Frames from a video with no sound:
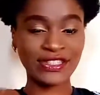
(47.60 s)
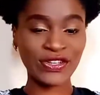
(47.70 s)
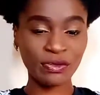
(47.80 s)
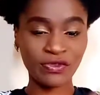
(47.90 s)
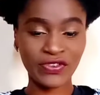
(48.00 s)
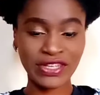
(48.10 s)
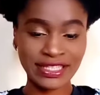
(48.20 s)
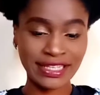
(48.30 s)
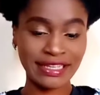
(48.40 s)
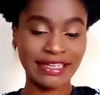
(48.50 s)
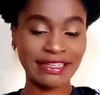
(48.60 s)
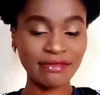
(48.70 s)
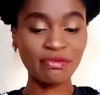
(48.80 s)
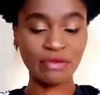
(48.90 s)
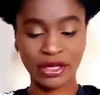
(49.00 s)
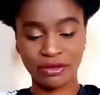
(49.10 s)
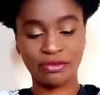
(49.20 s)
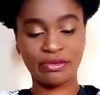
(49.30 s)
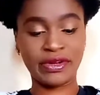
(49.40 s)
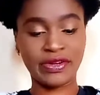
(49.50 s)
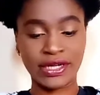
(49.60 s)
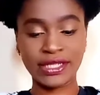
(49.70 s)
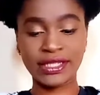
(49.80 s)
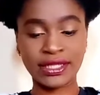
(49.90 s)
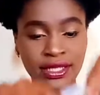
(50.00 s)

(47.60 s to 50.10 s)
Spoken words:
so I'll be fitting in my beret.